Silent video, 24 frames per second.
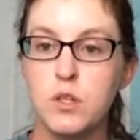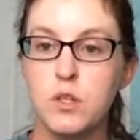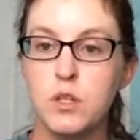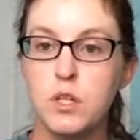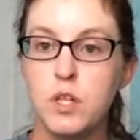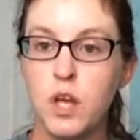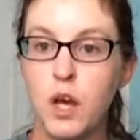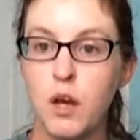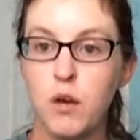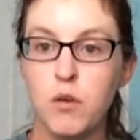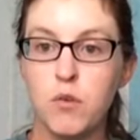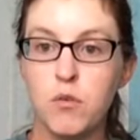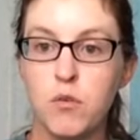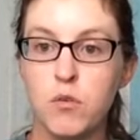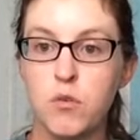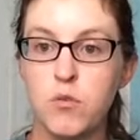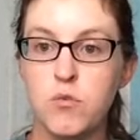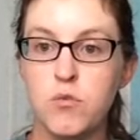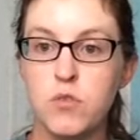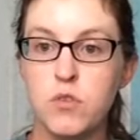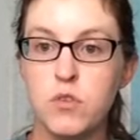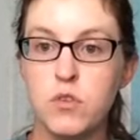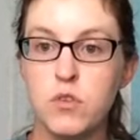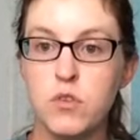
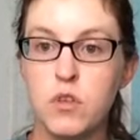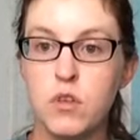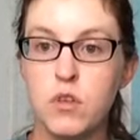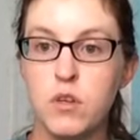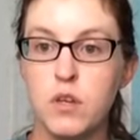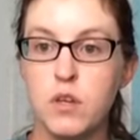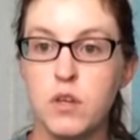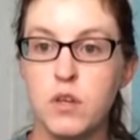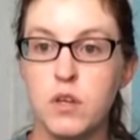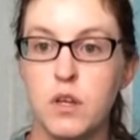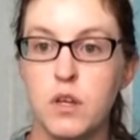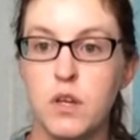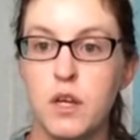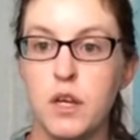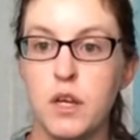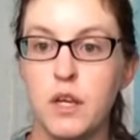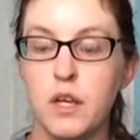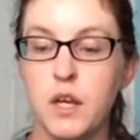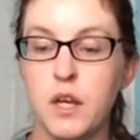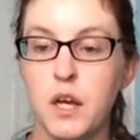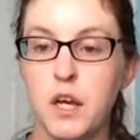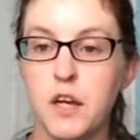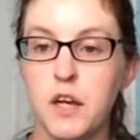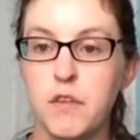toes and
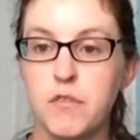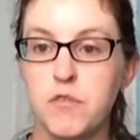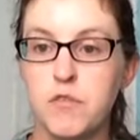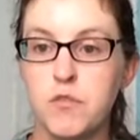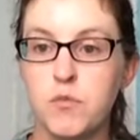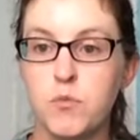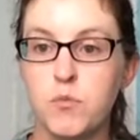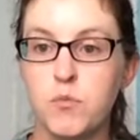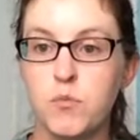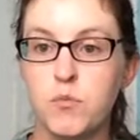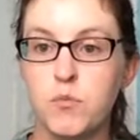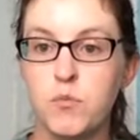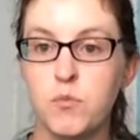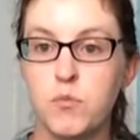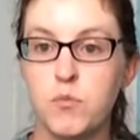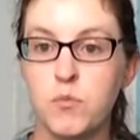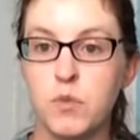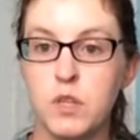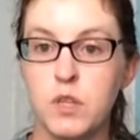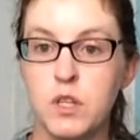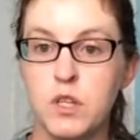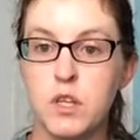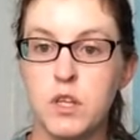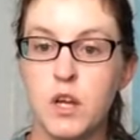cuffs
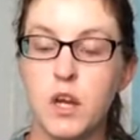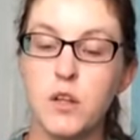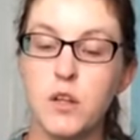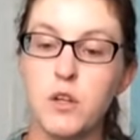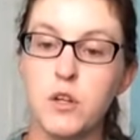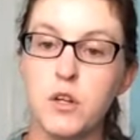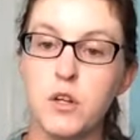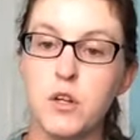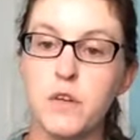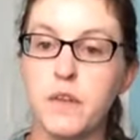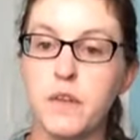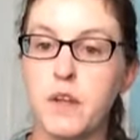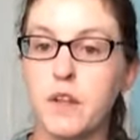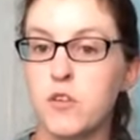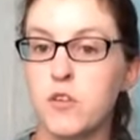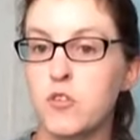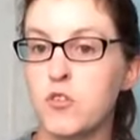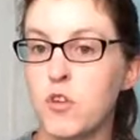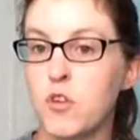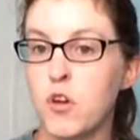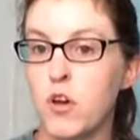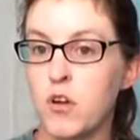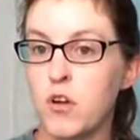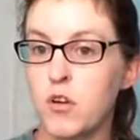with this color, and the other
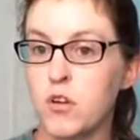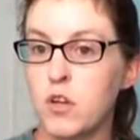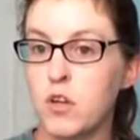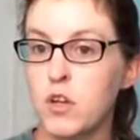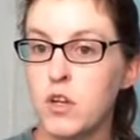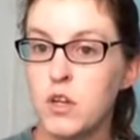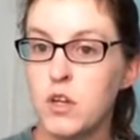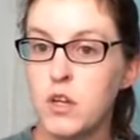sock,